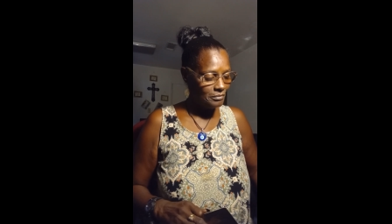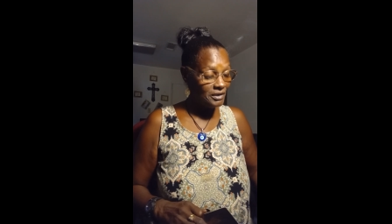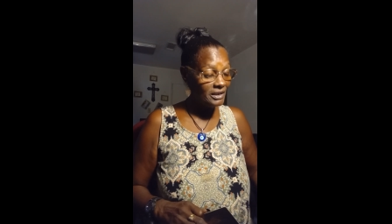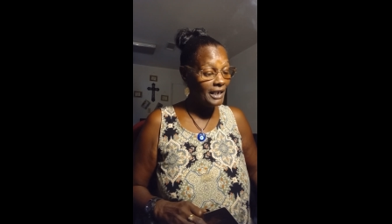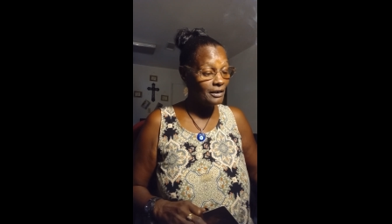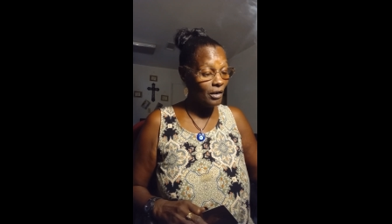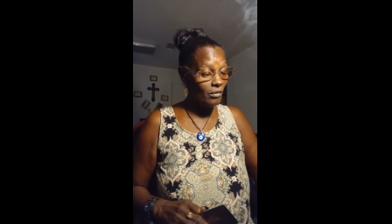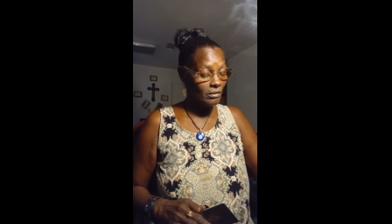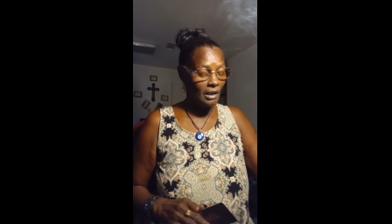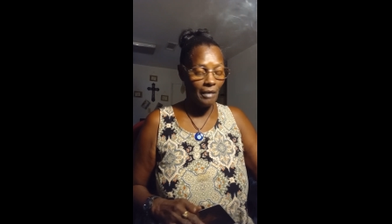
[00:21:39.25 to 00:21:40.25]
But they
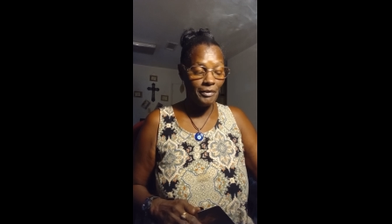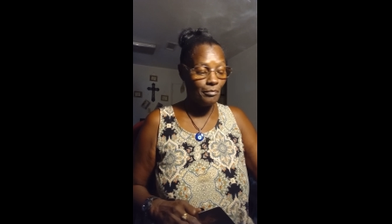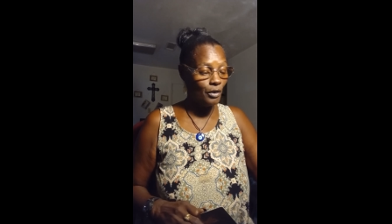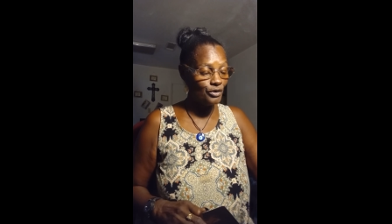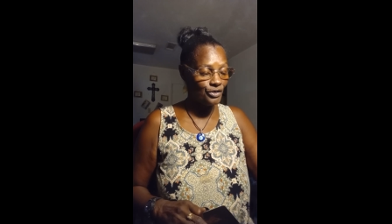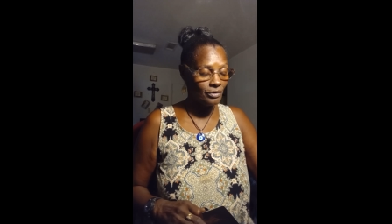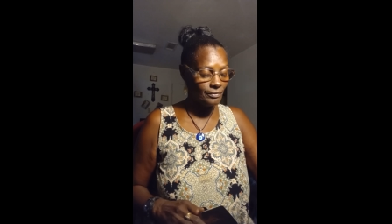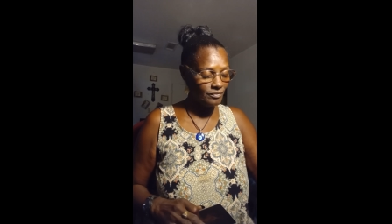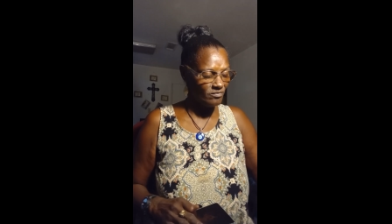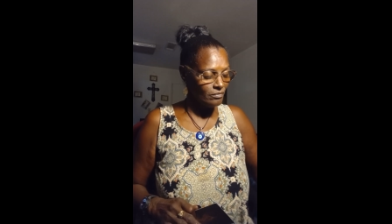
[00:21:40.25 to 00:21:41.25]
know I'm
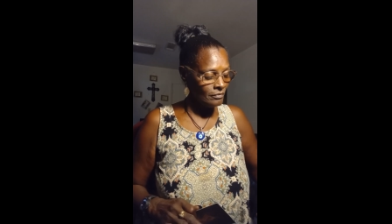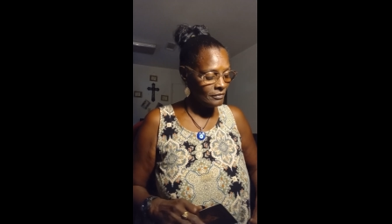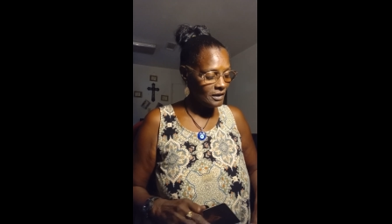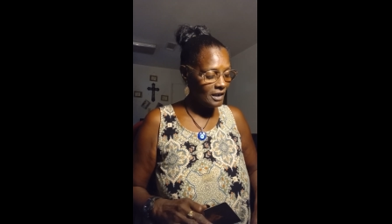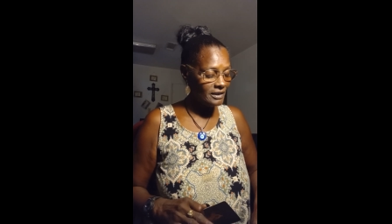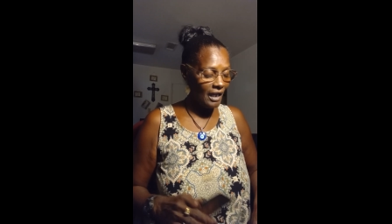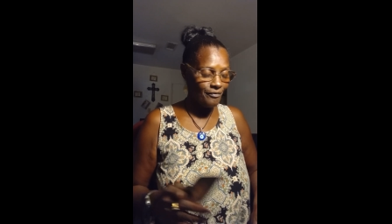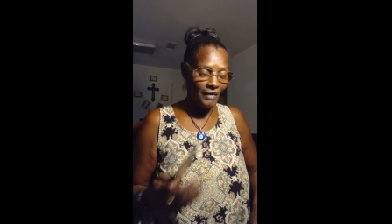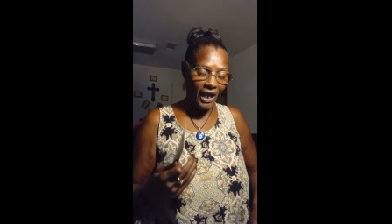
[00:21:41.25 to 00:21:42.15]
emotional. Because I,